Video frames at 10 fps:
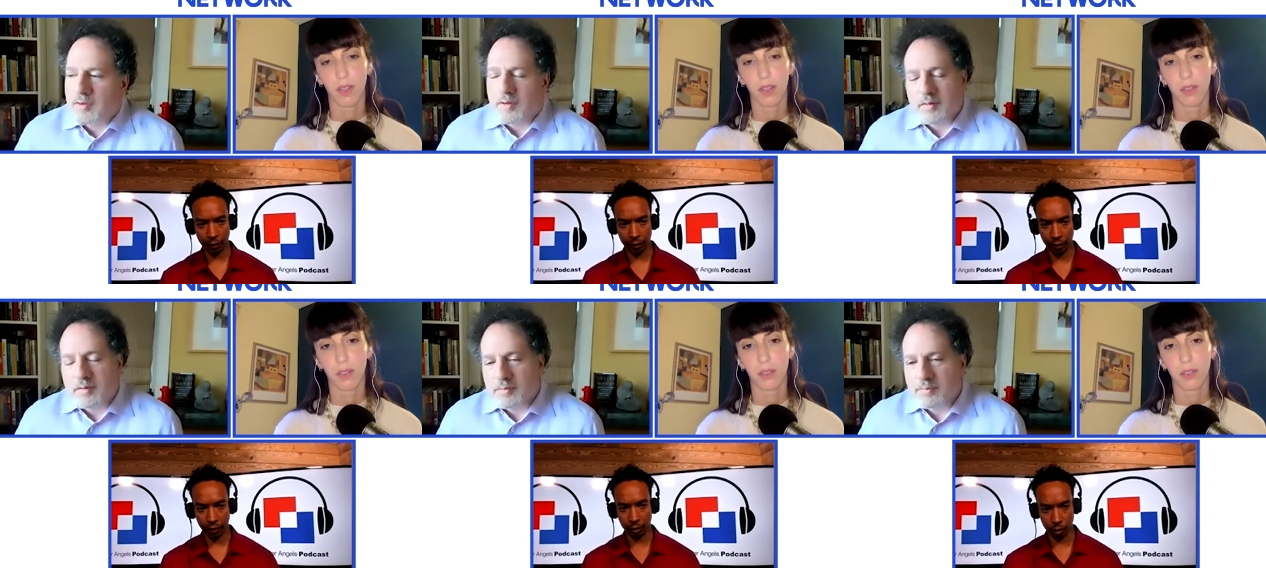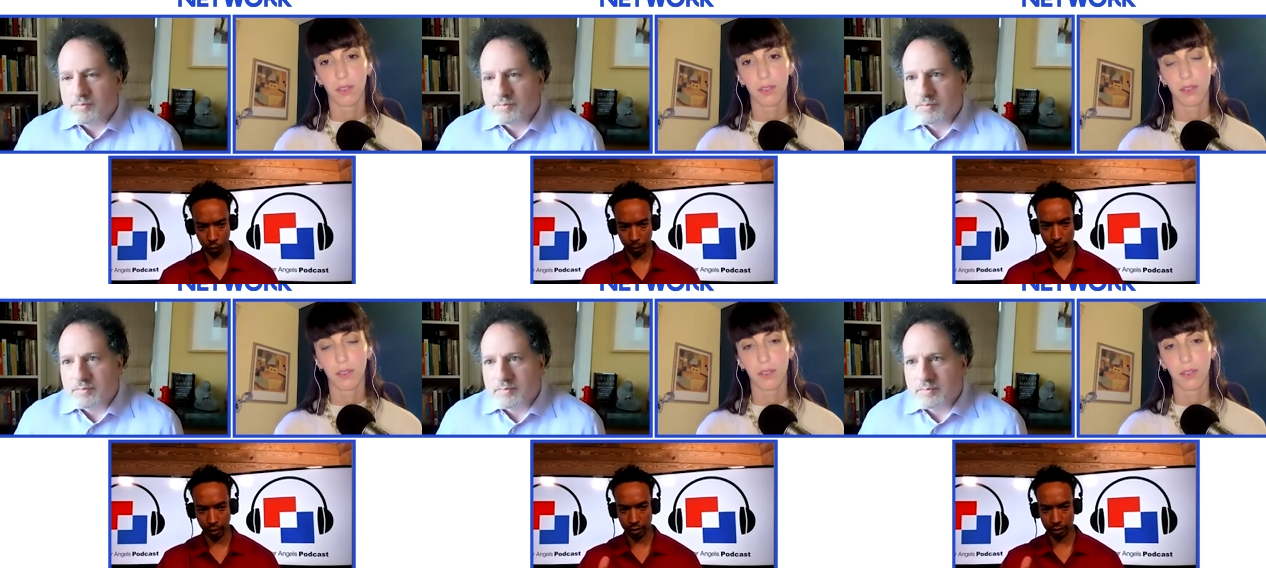Speaker 1: that that will
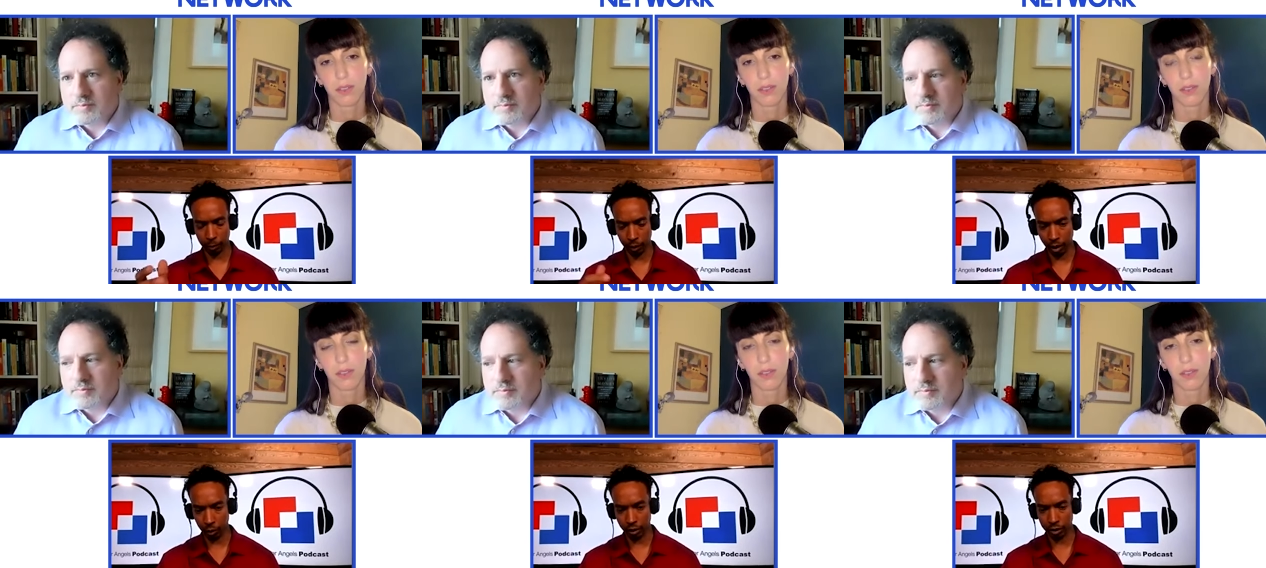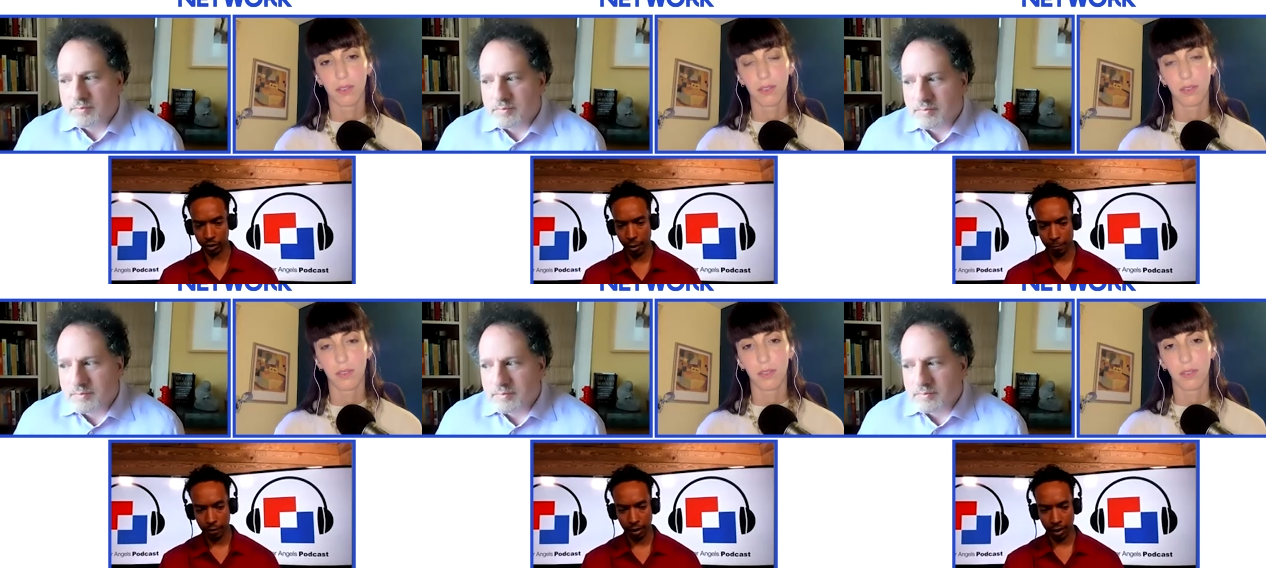ripple out to progress
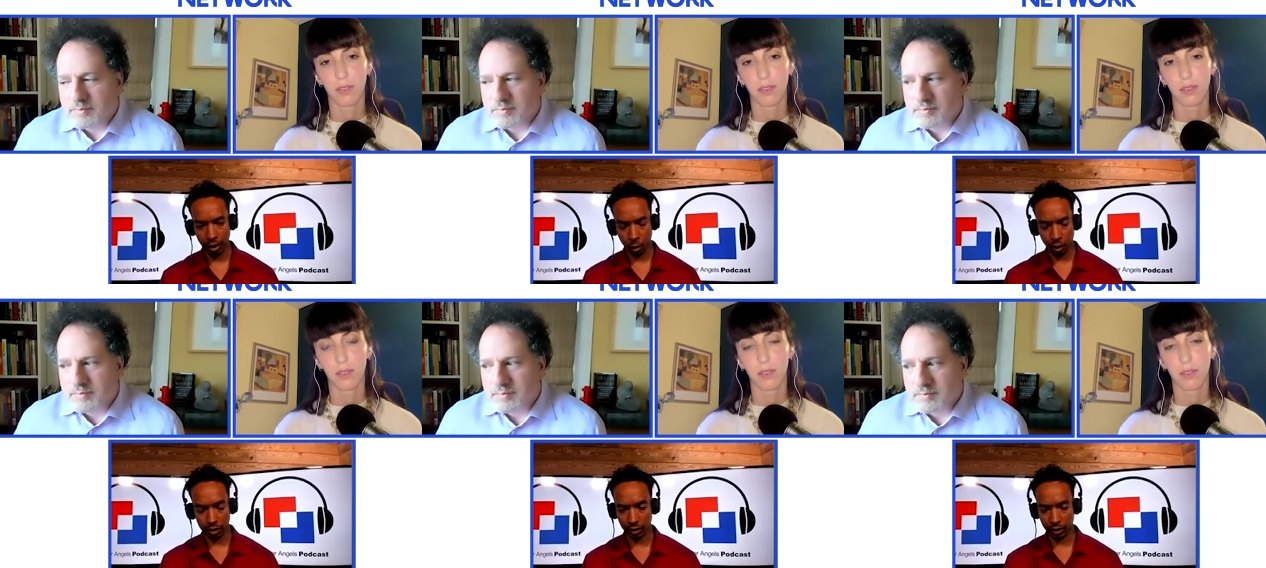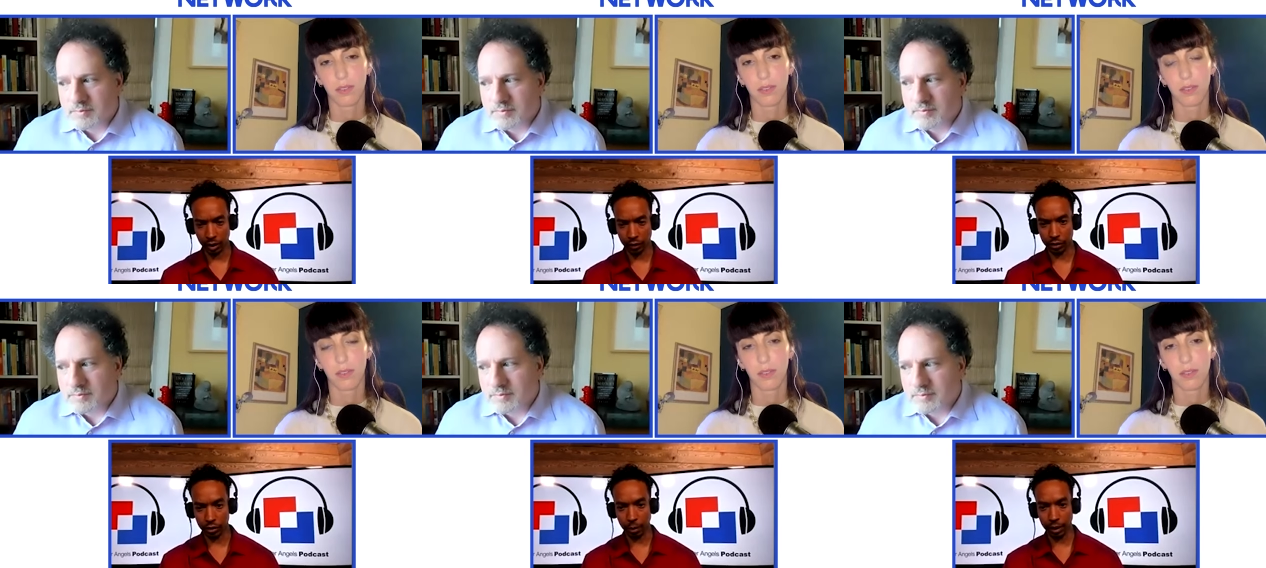uh, across every
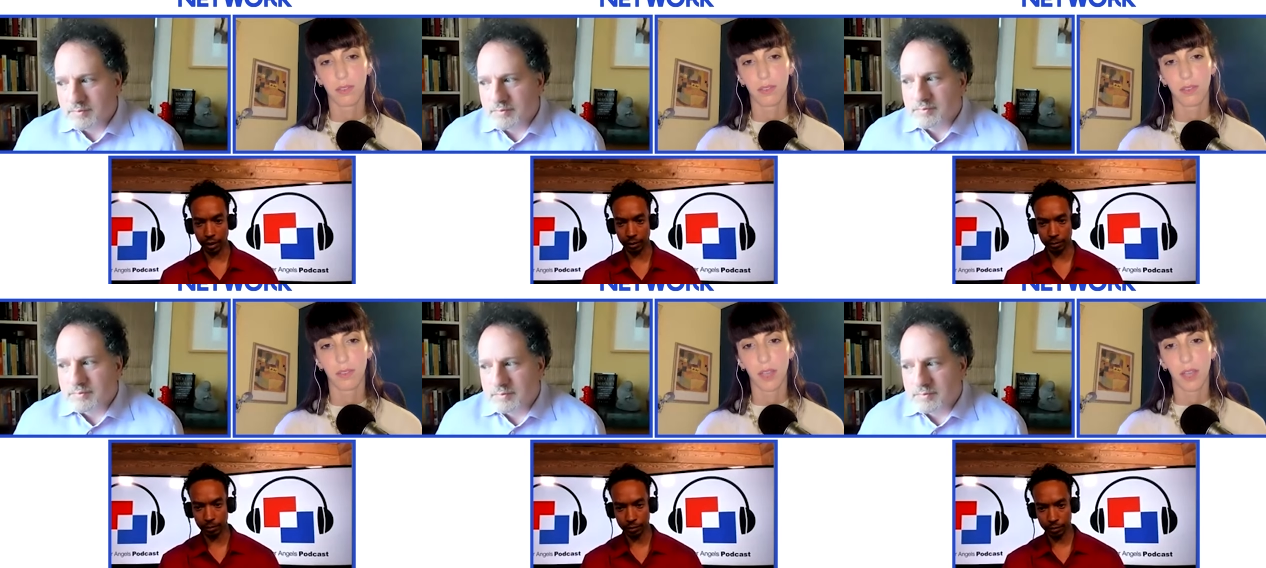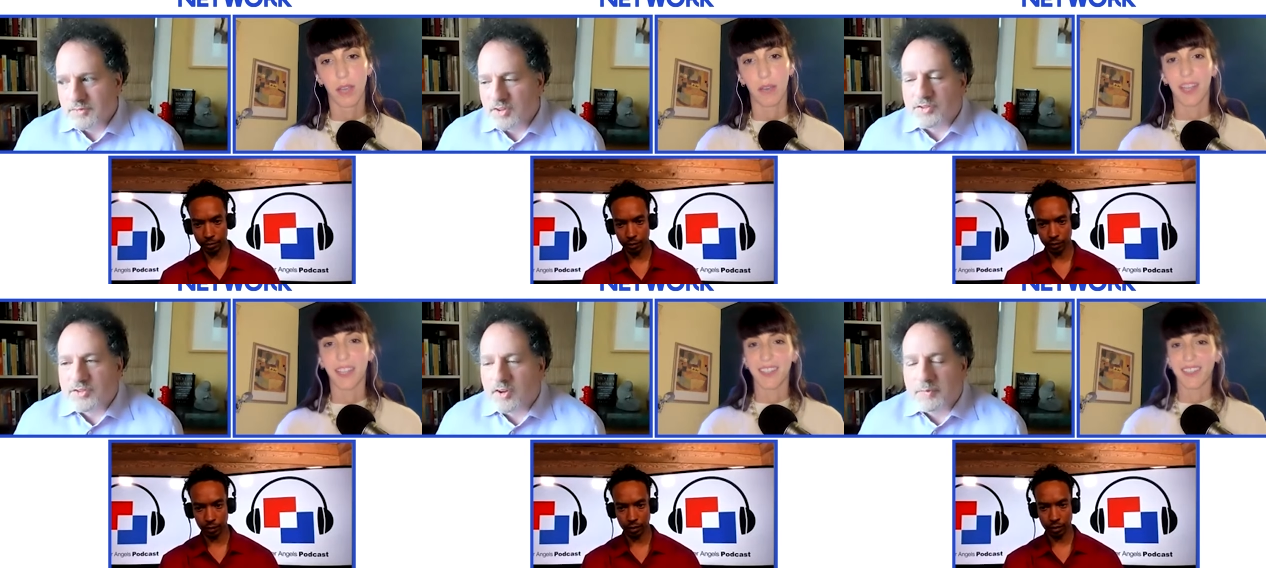other domain so
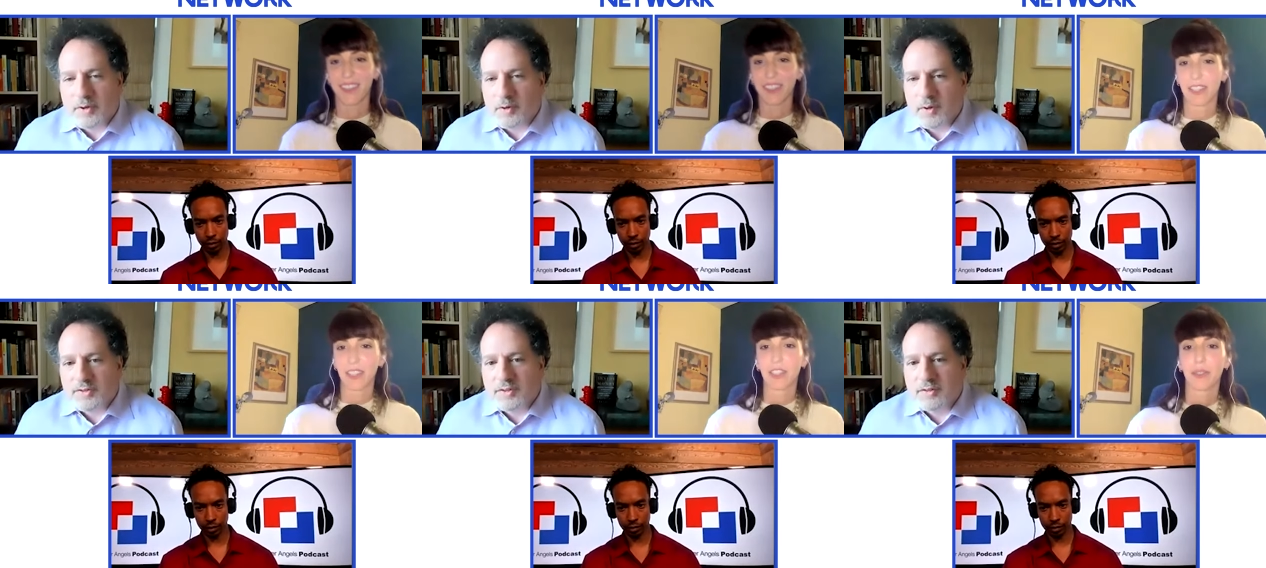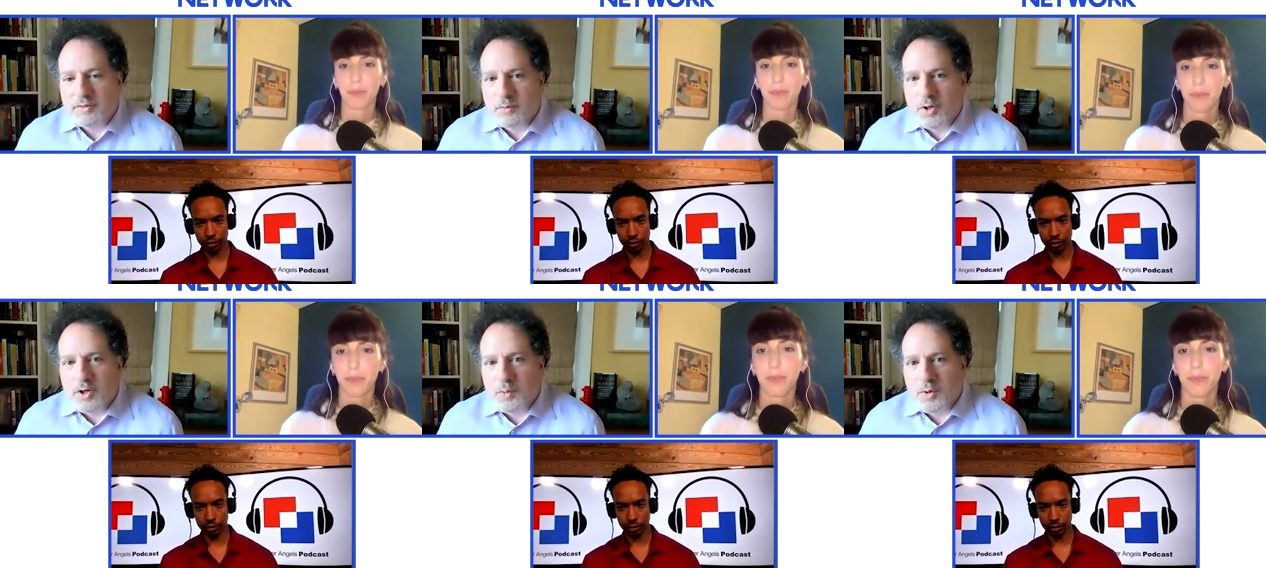hey, softball
Speaker 2: question
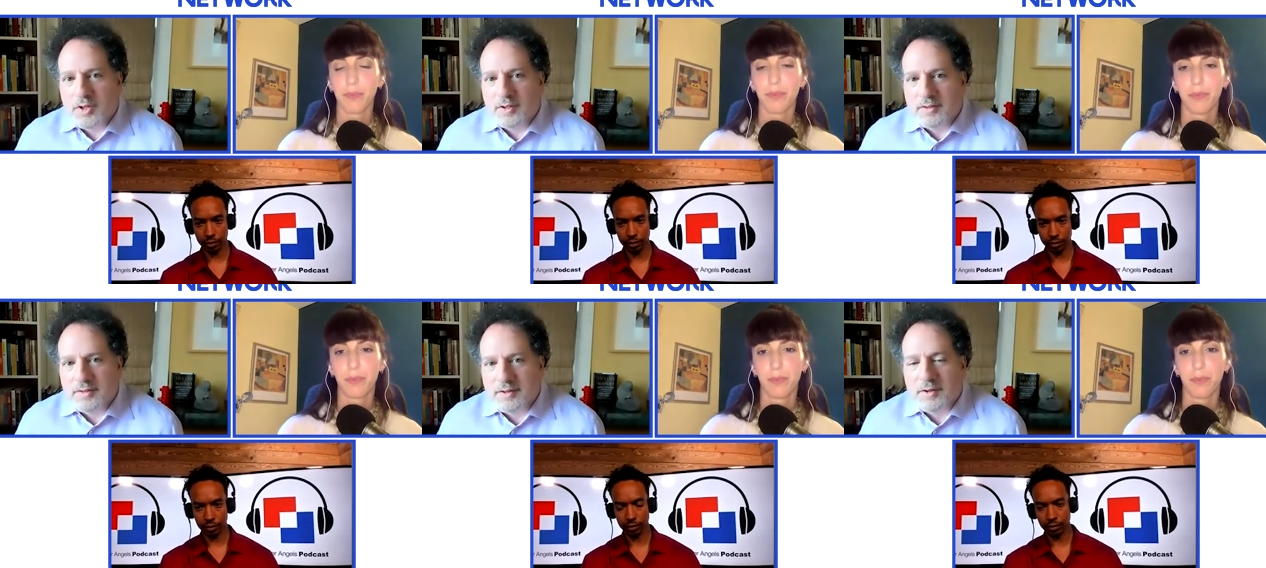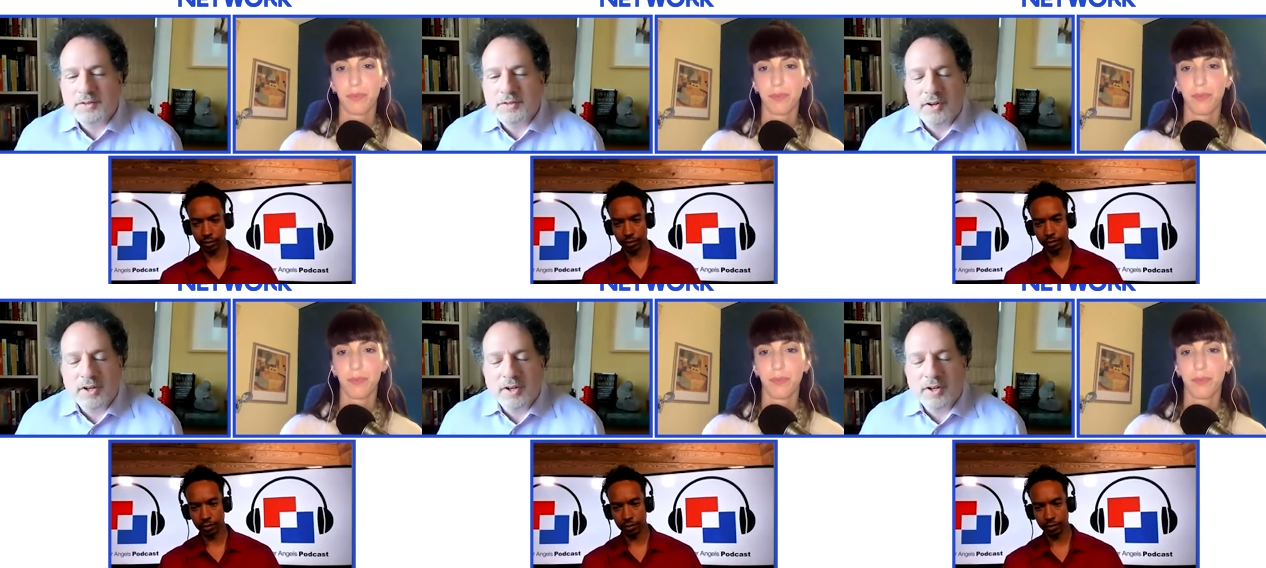101. Oh, sorry,